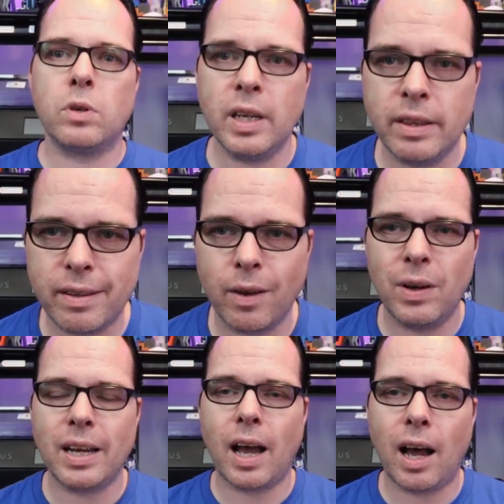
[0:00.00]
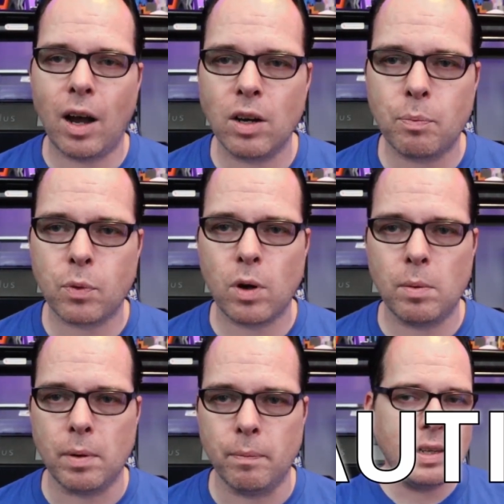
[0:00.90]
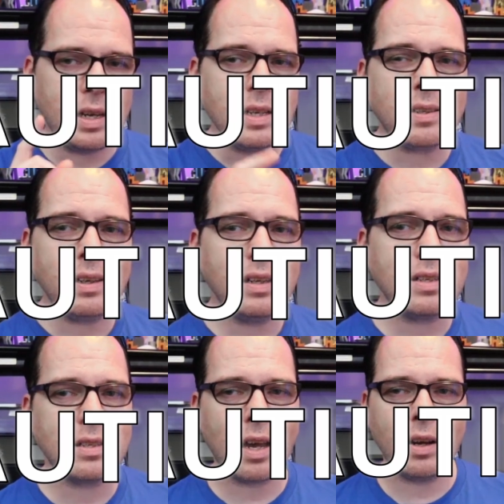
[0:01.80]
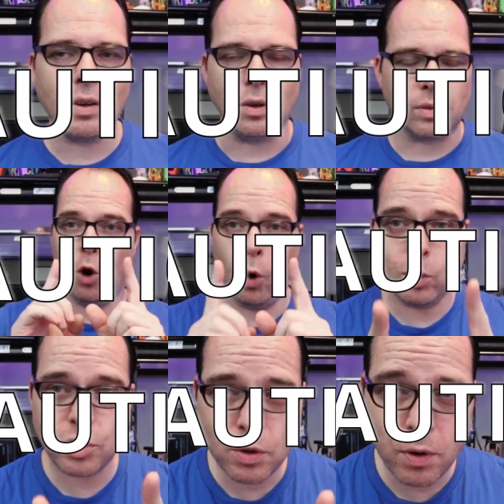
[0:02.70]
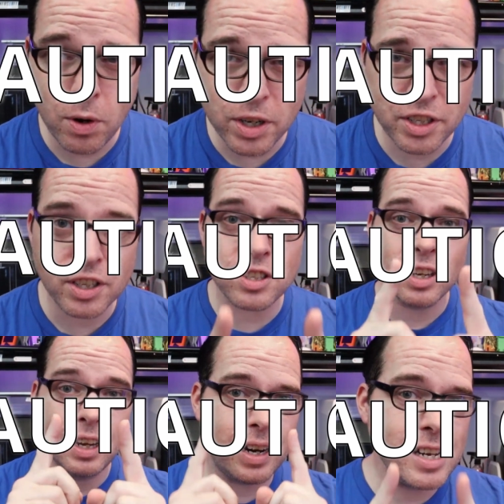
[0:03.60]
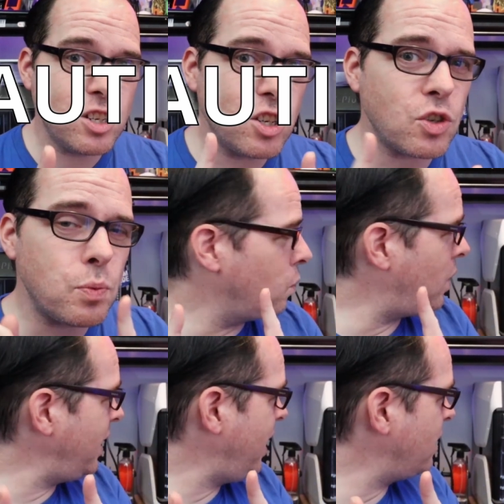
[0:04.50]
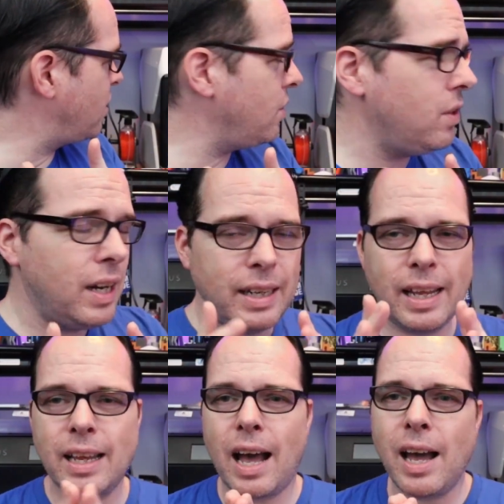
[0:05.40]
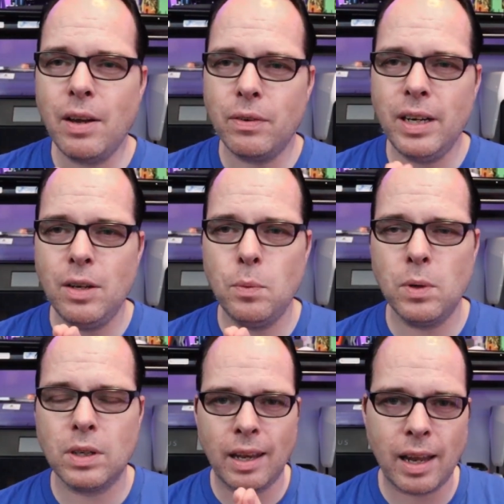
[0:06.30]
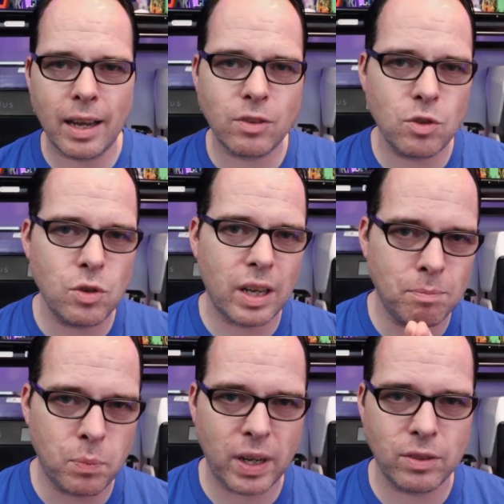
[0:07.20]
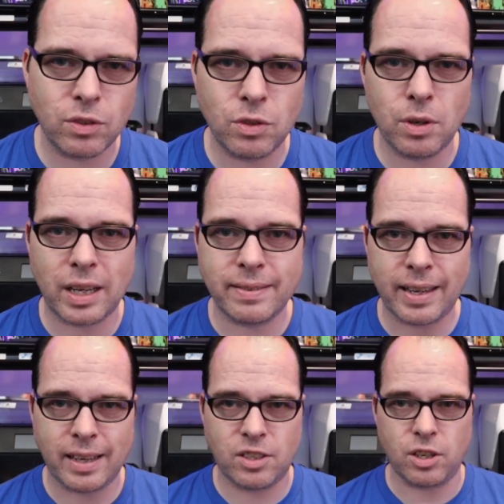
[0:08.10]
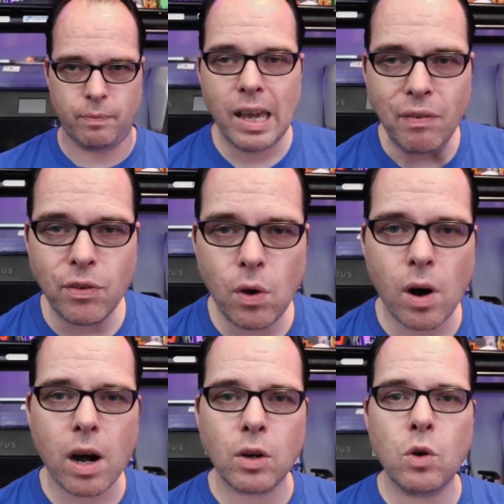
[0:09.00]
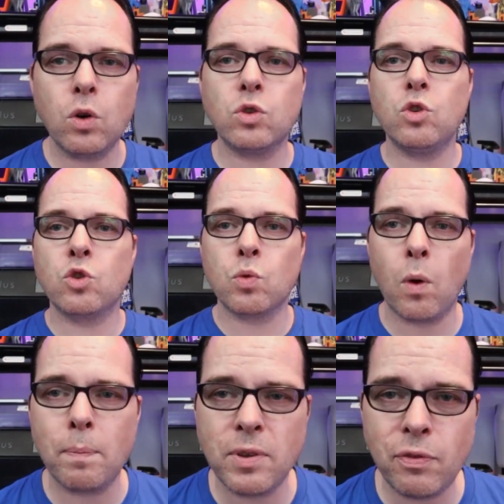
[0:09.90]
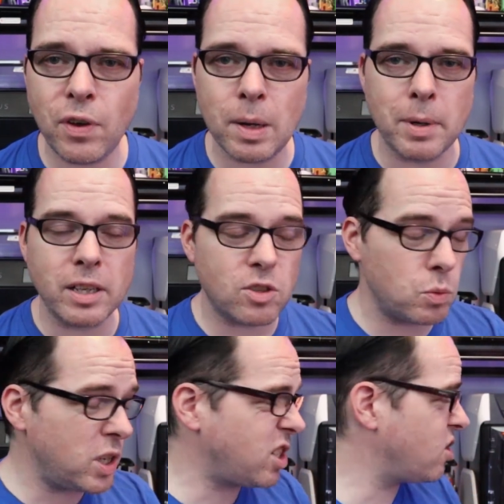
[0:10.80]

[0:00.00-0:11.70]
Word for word: printing without a problem. There is a little side note, hold your horses. There is just one issue that I really would like to bring to attention. If you are going to swap the filaments, which